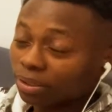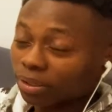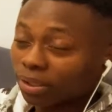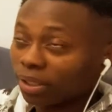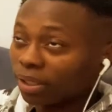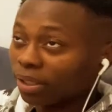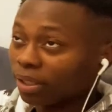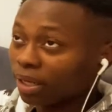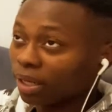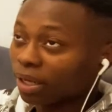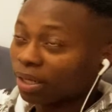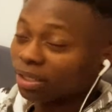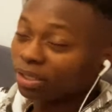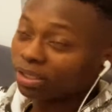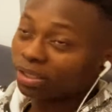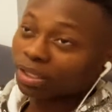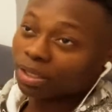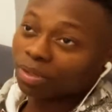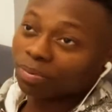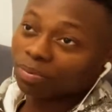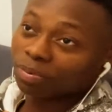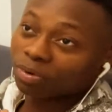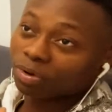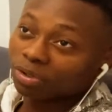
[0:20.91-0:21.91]
and I
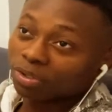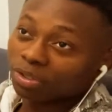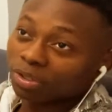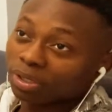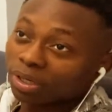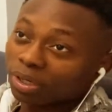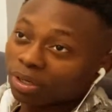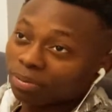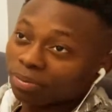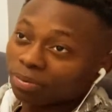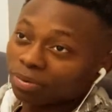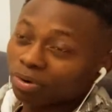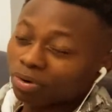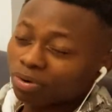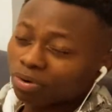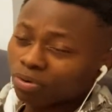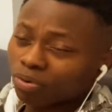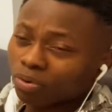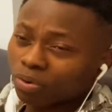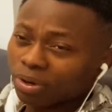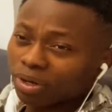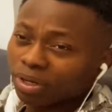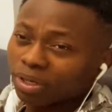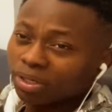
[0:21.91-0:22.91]
said because um
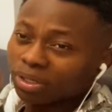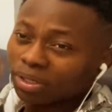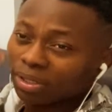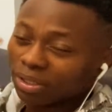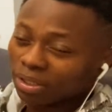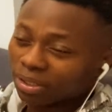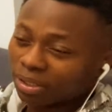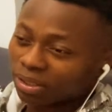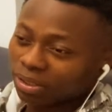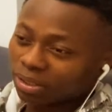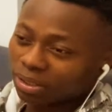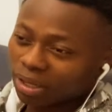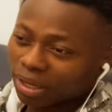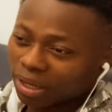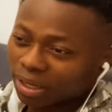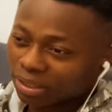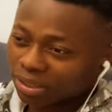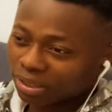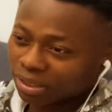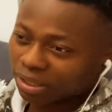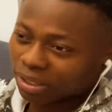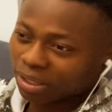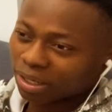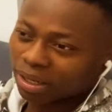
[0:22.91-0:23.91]
queen is
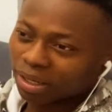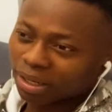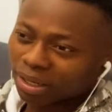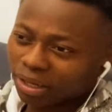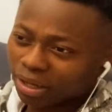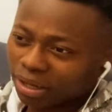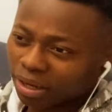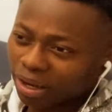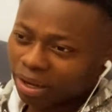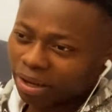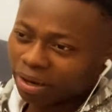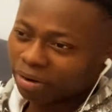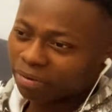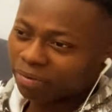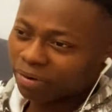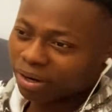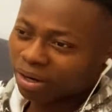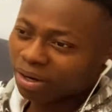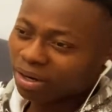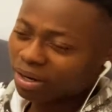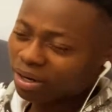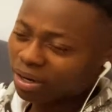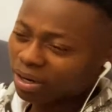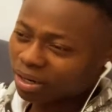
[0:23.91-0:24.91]
has the like higher
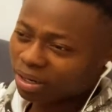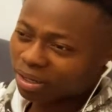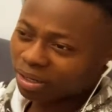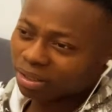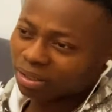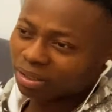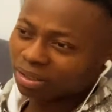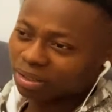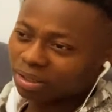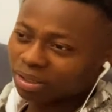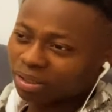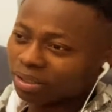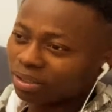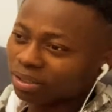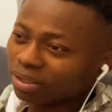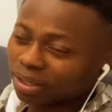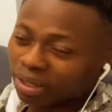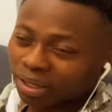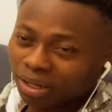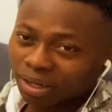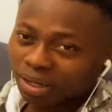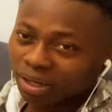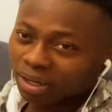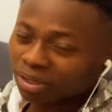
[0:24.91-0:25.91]
rank in
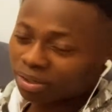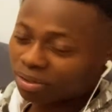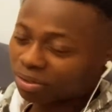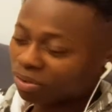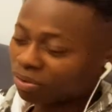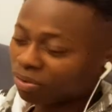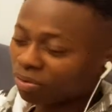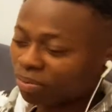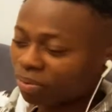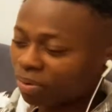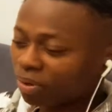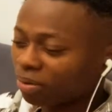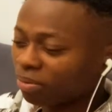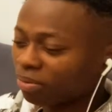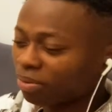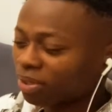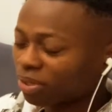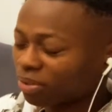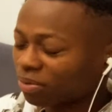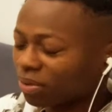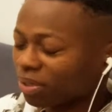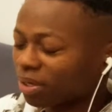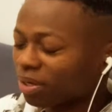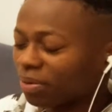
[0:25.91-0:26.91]
England, so probably
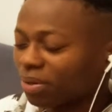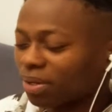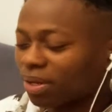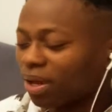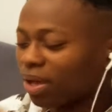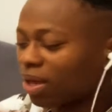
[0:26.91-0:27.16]
that's why.